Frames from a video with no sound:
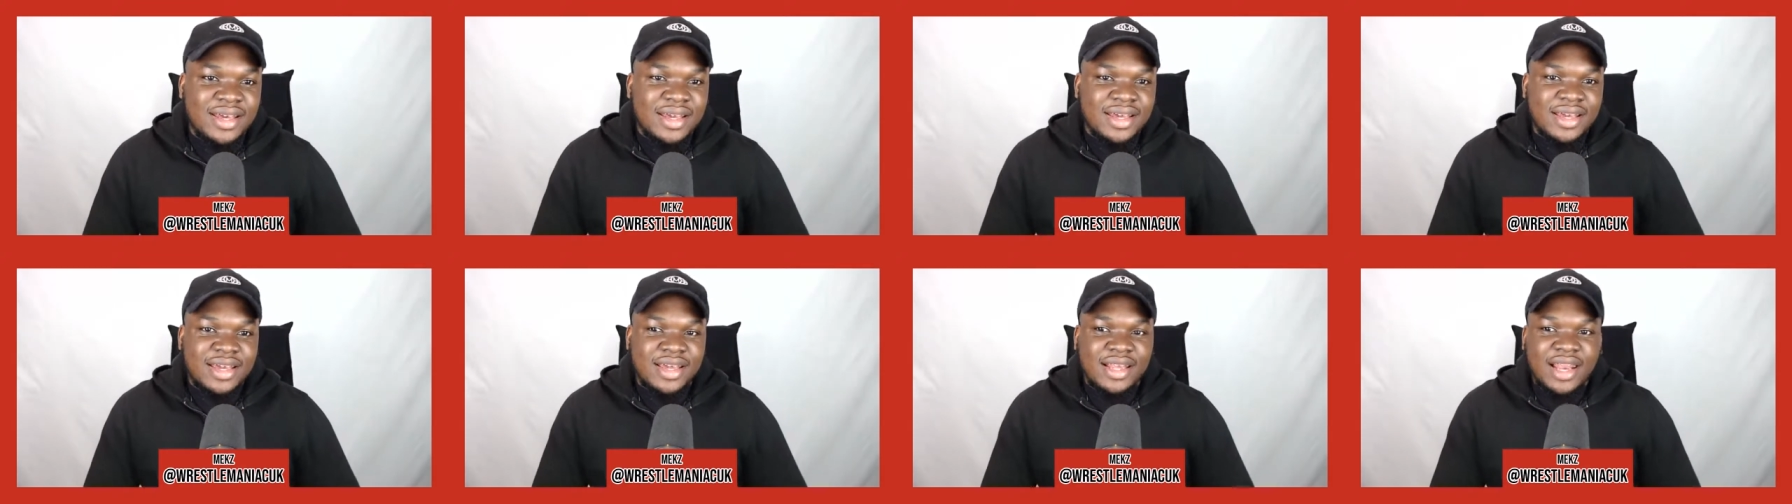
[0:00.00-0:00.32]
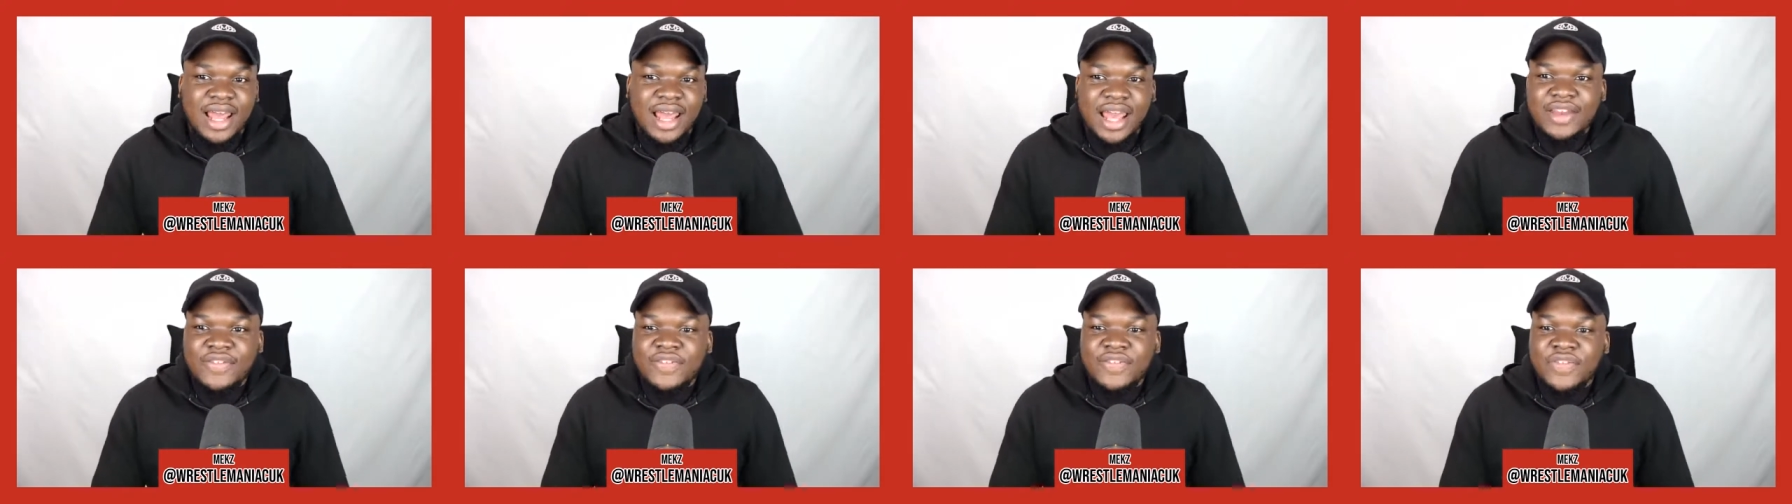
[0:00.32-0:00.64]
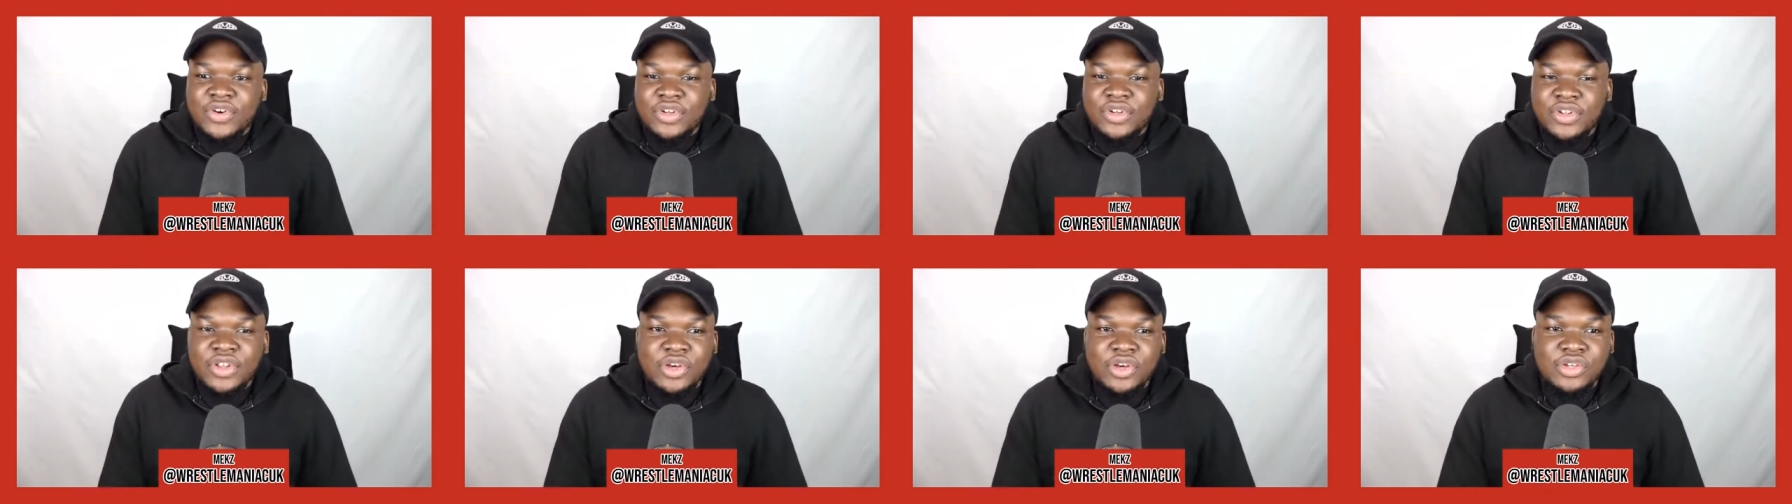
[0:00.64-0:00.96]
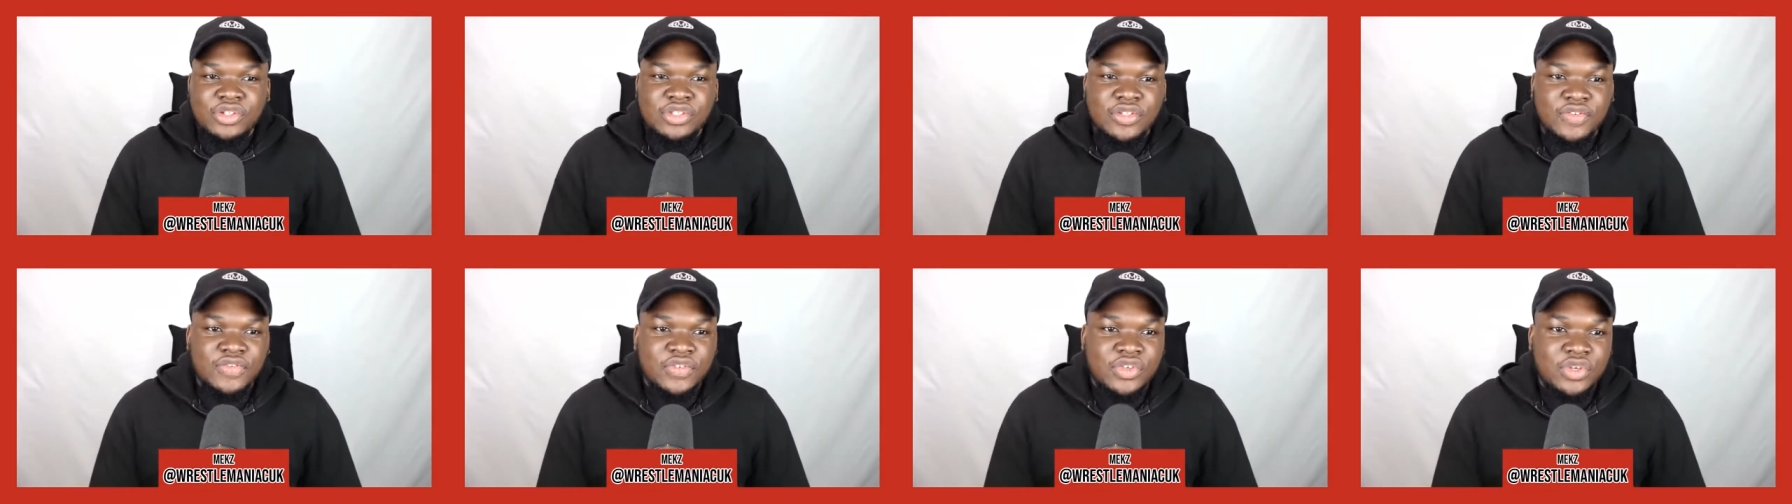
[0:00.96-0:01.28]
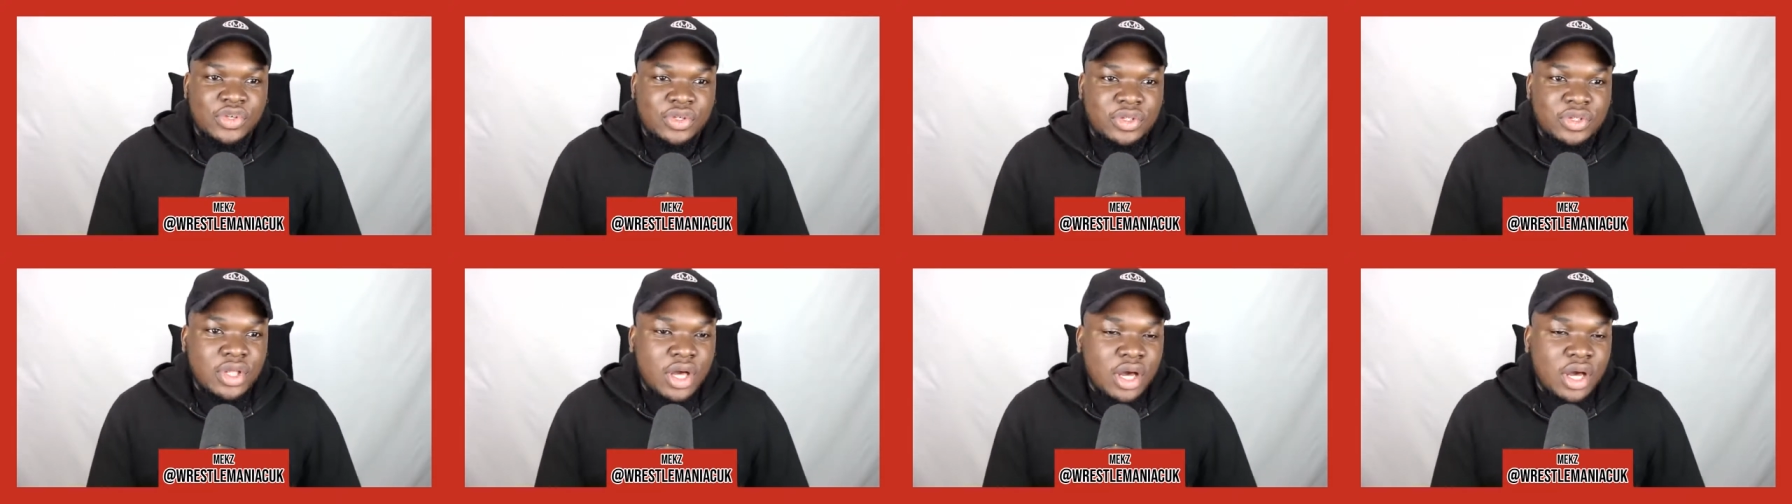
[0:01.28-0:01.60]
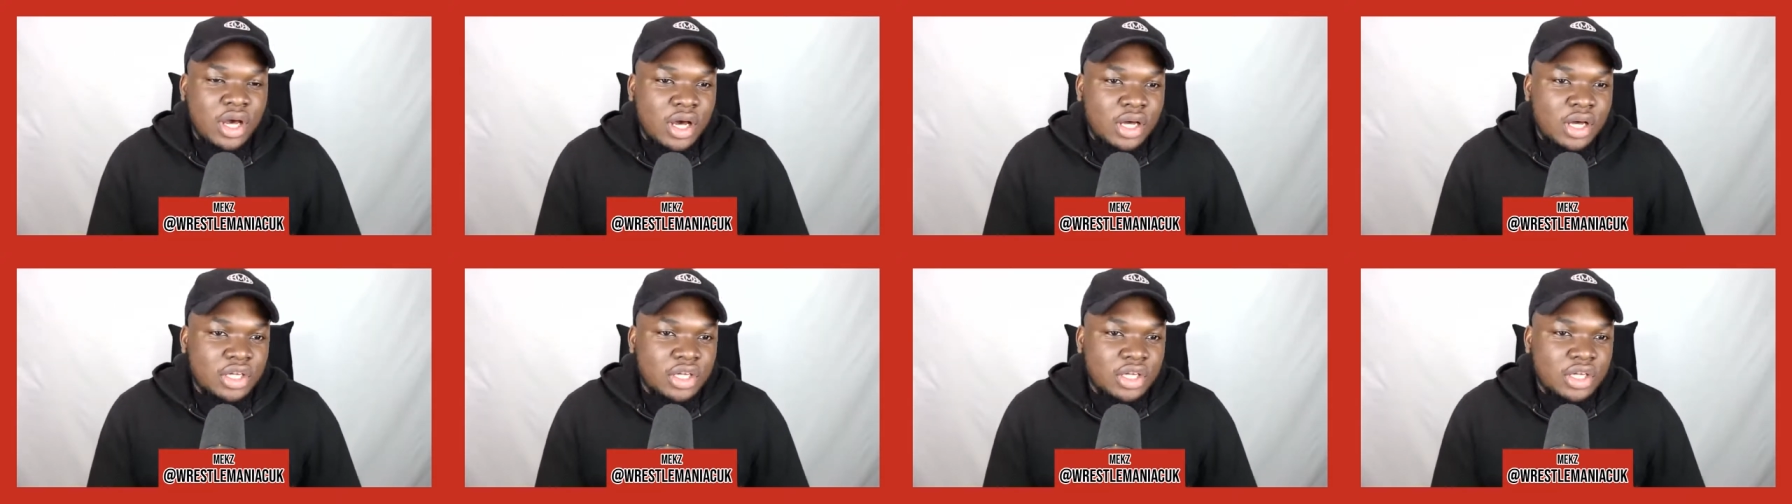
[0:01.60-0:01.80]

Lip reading: Glad for those of you that are